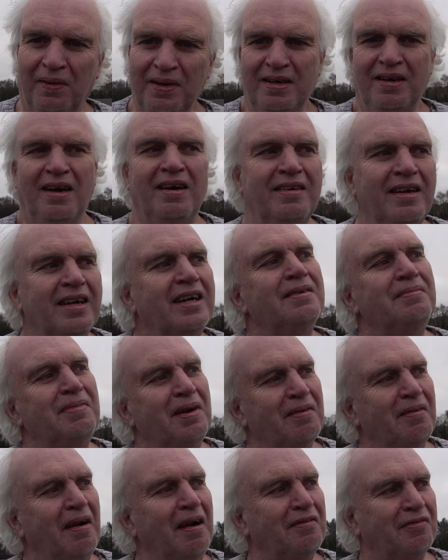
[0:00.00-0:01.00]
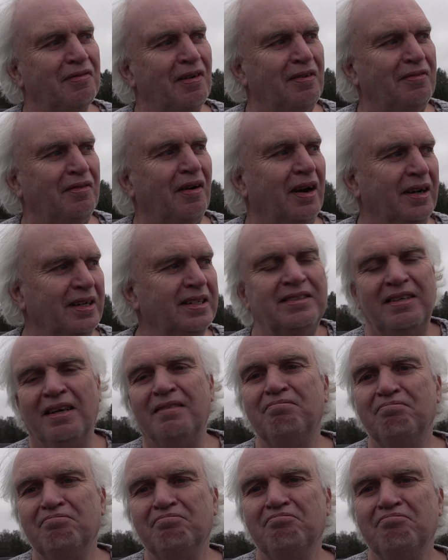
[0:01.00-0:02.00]
You know, they're going to be around forever. And he said,
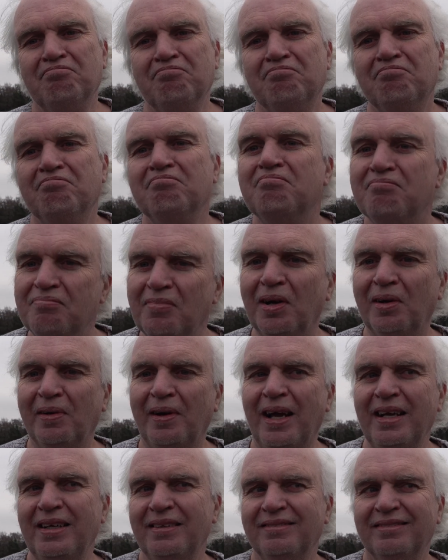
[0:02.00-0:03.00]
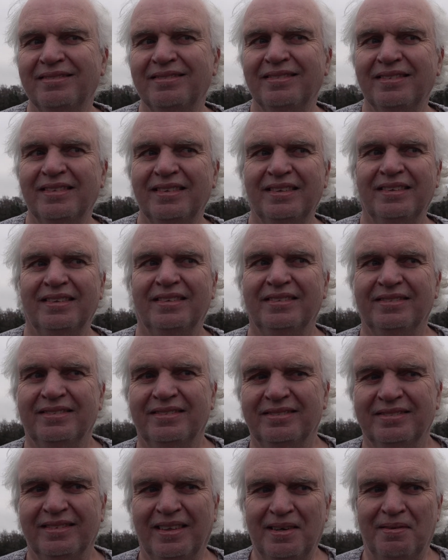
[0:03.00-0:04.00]
will they?
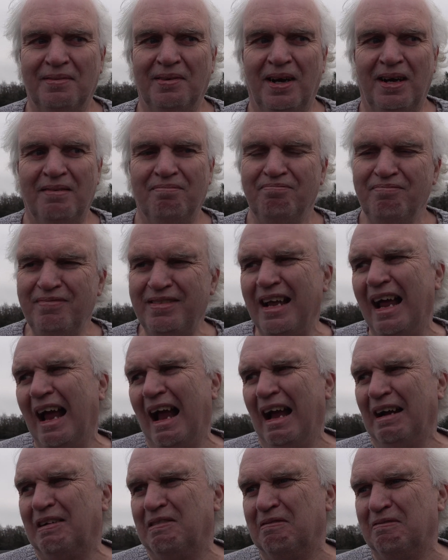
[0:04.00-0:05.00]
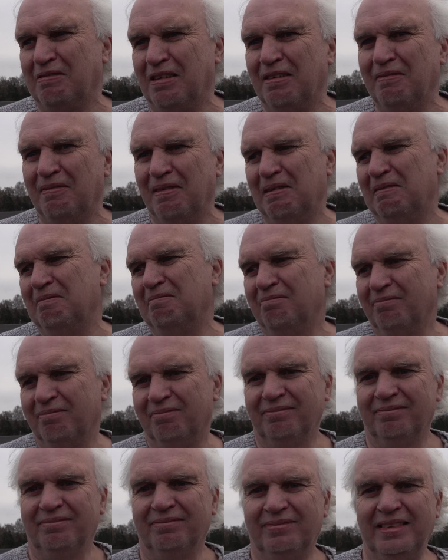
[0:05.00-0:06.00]
And I'm like, yeah, of course they will.
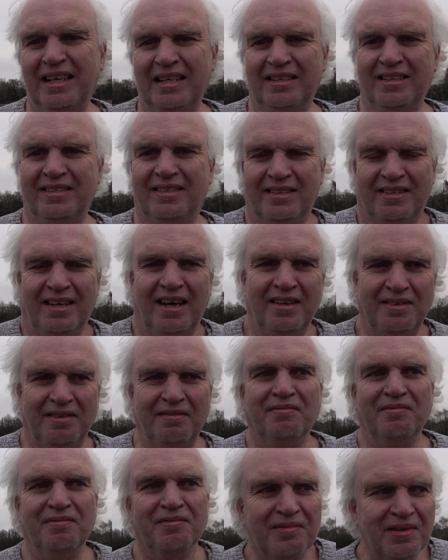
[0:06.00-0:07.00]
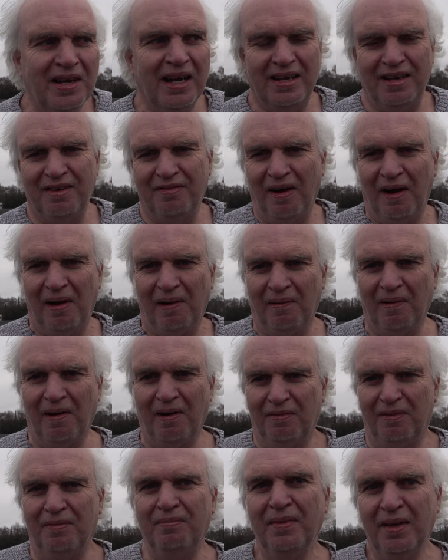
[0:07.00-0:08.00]
Needless to say, I didn't really
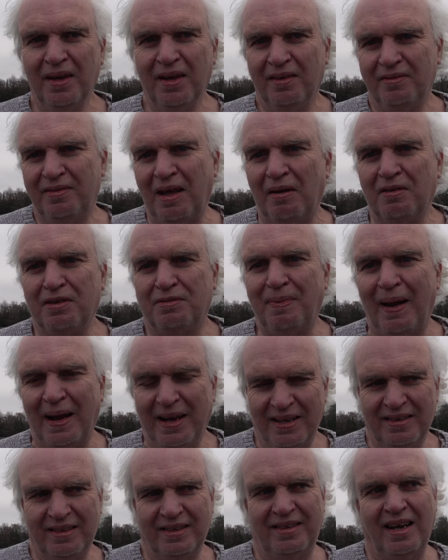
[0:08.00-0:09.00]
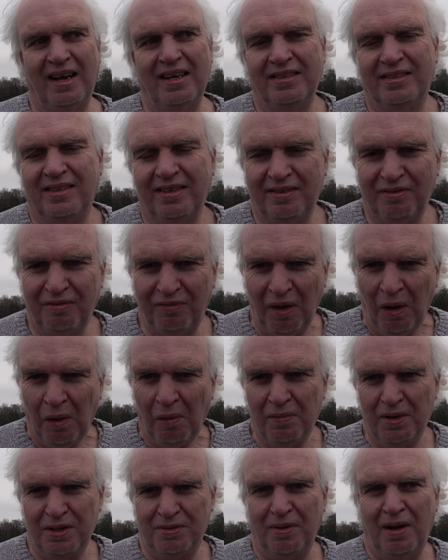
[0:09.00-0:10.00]
photograph them. That was back in the days of the
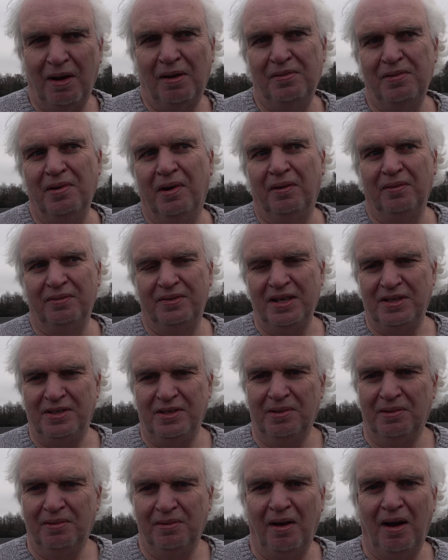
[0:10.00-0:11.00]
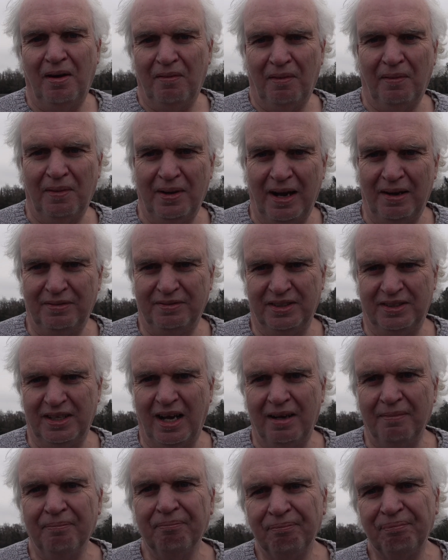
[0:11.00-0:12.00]
film as well, not digital like what we have today.